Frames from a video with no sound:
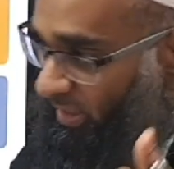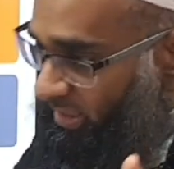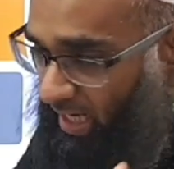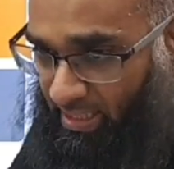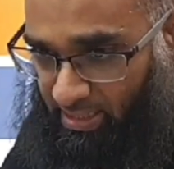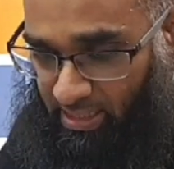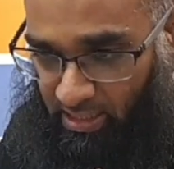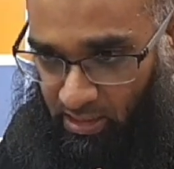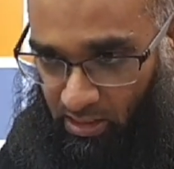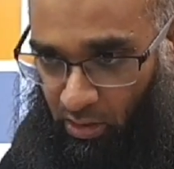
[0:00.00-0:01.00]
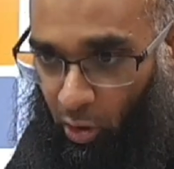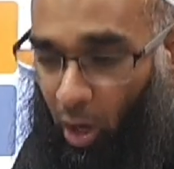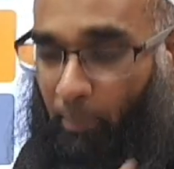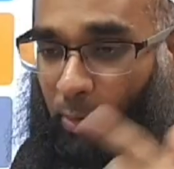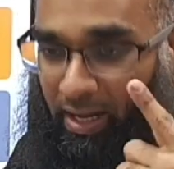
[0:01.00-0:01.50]
majazi
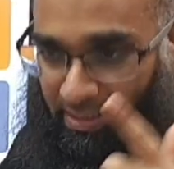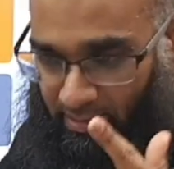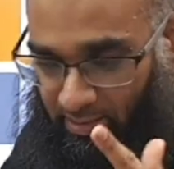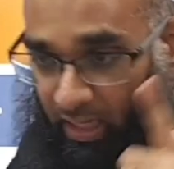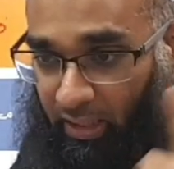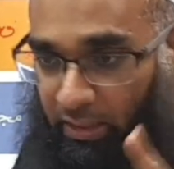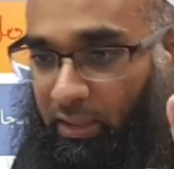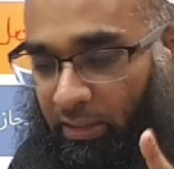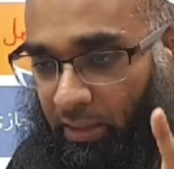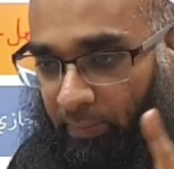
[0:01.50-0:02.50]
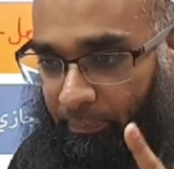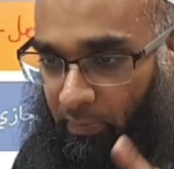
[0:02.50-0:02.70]
or mu'annas haqiqi.